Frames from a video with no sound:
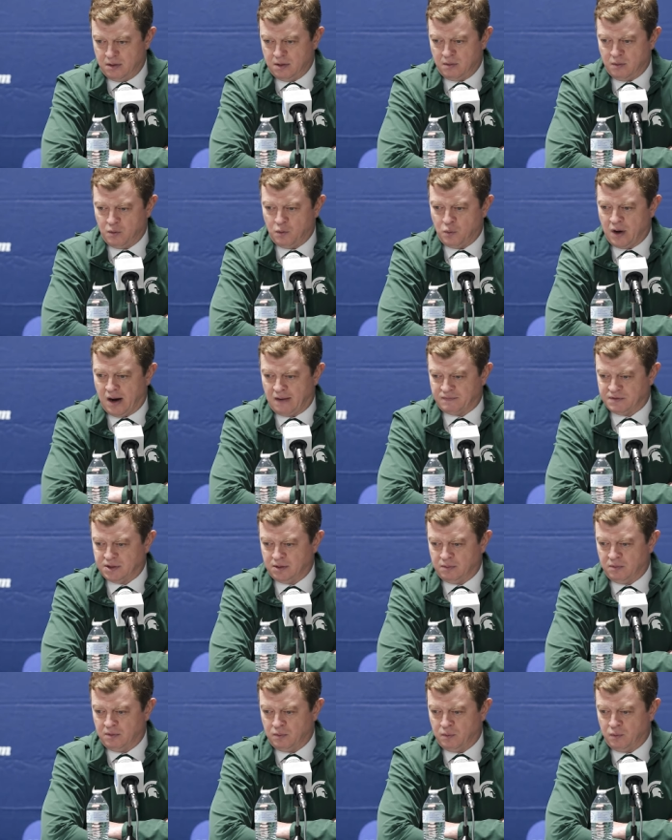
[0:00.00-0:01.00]
we're
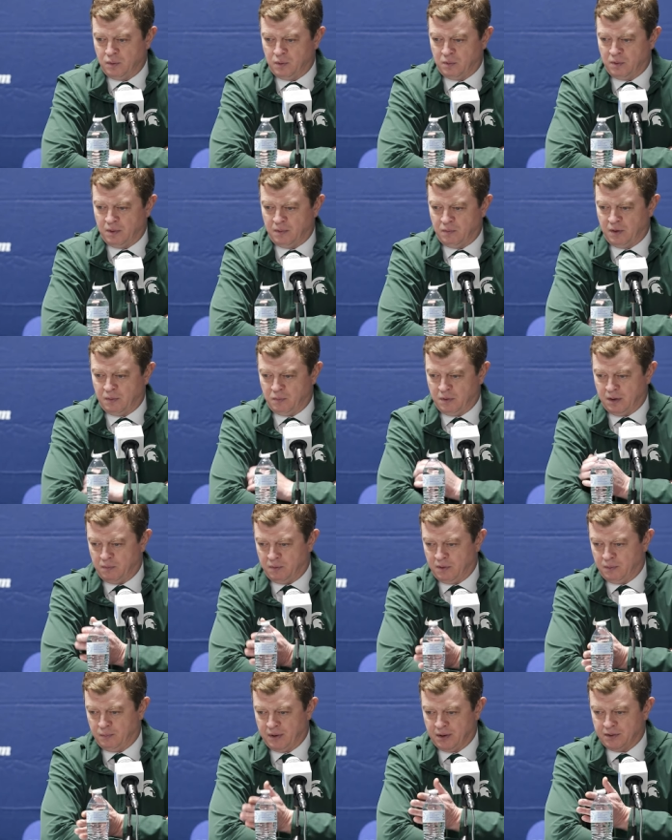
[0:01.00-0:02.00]
obviously,
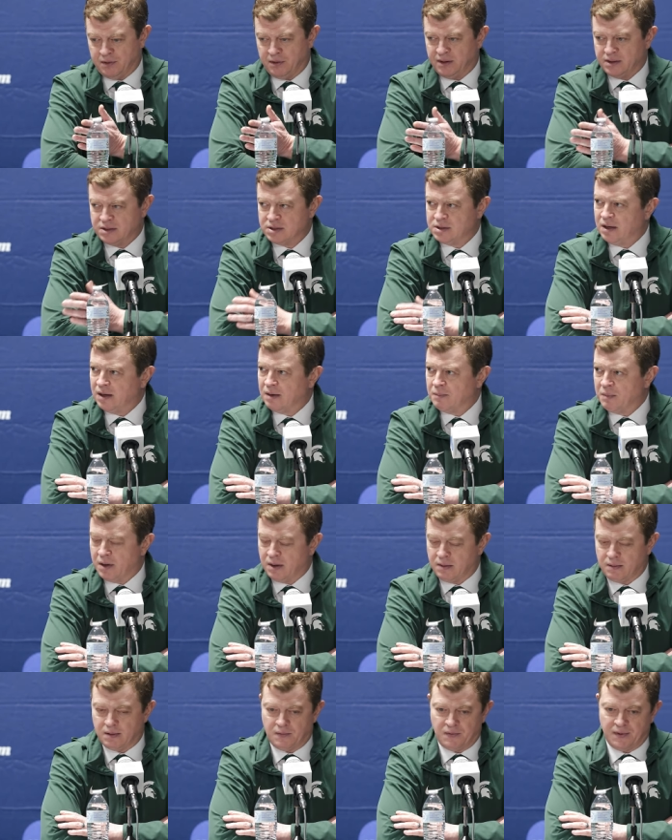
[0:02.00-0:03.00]
we're building this thing,
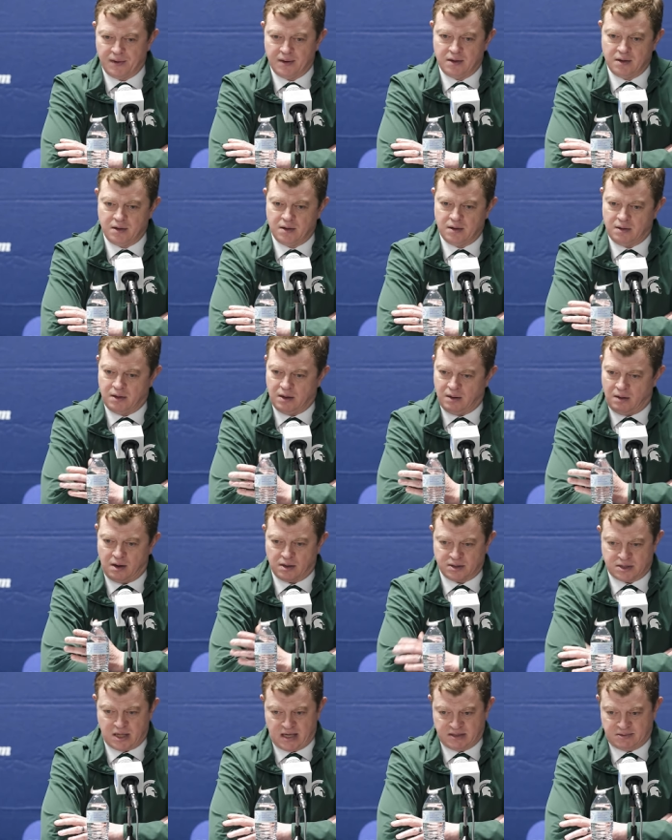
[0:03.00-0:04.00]
but it
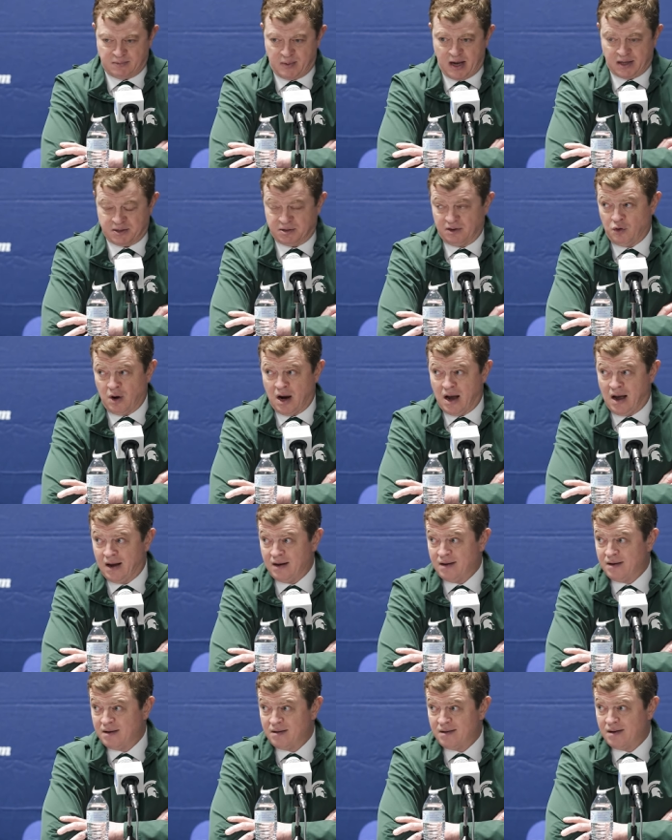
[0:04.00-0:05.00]
all ties back to
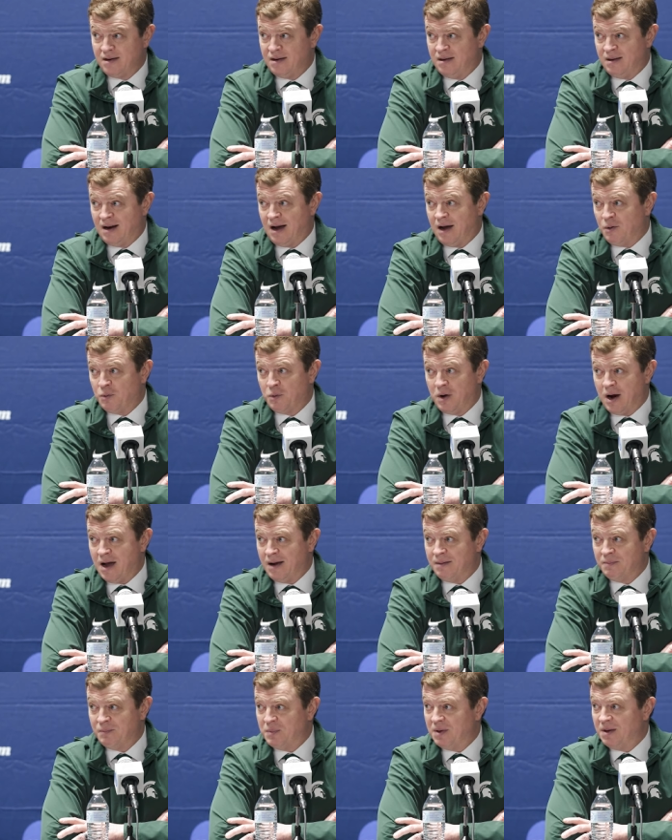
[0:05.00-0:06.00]
Ron and how
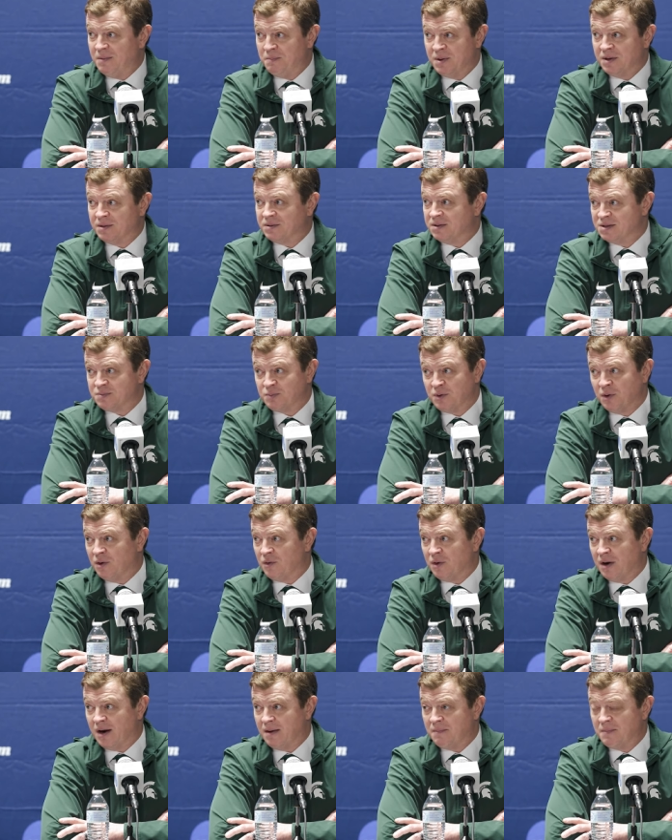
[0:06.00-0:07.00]
Ron built this
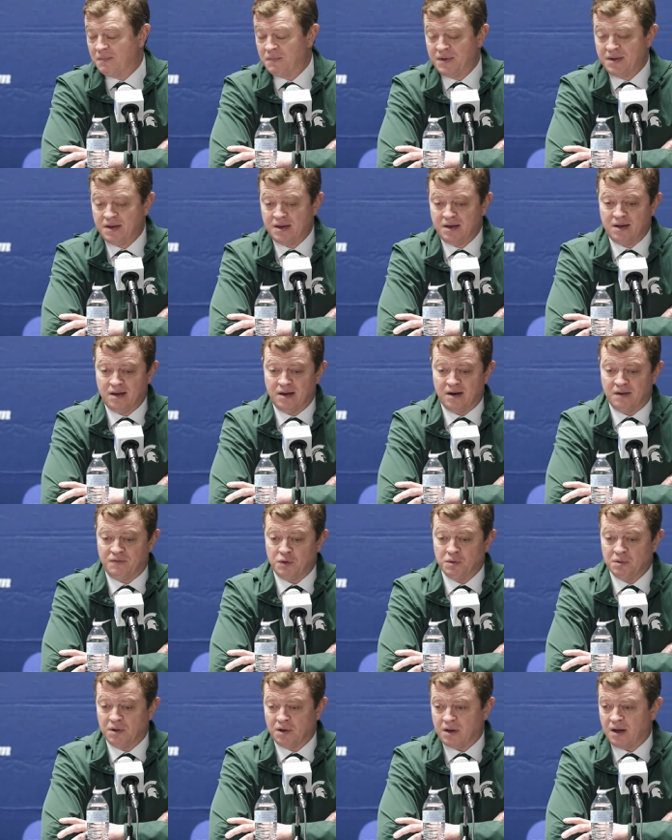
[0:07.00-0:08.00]
program.
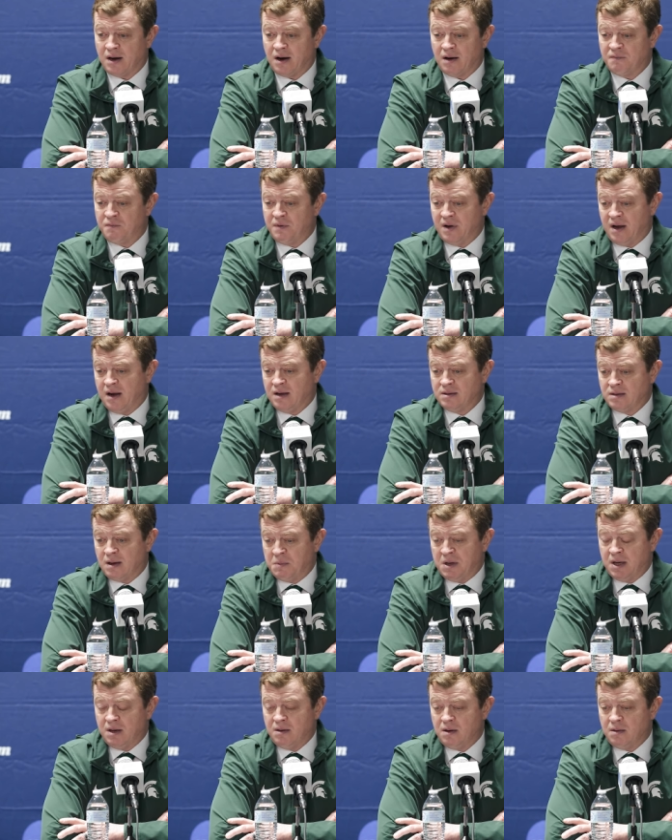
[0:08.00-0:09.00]
If you look at our fan, I
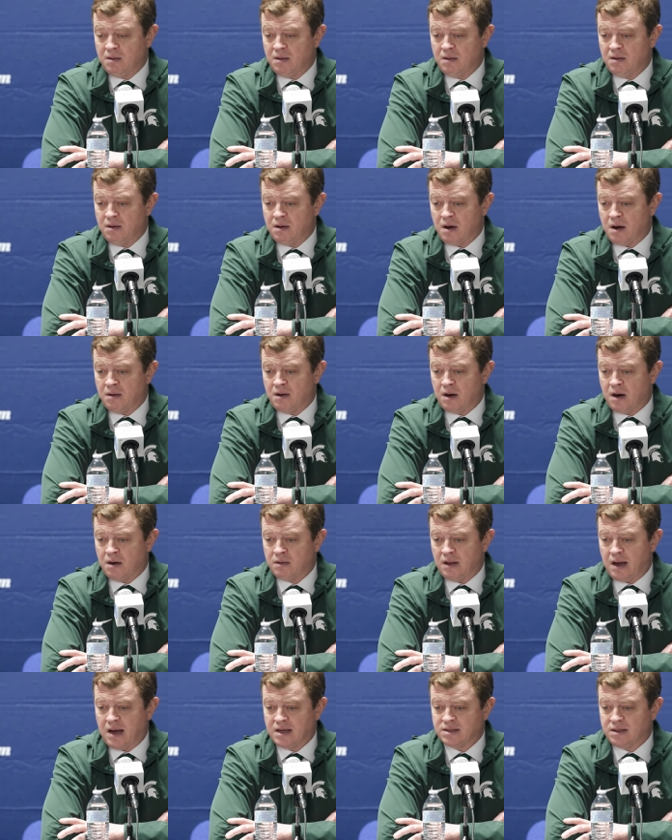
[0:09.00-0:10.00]
mean,
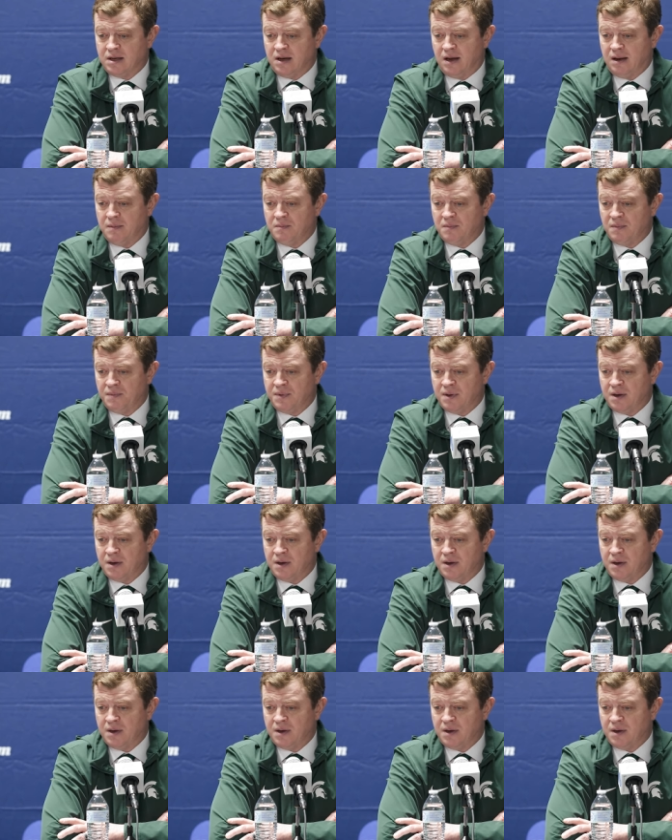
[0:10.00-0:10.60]
our last game,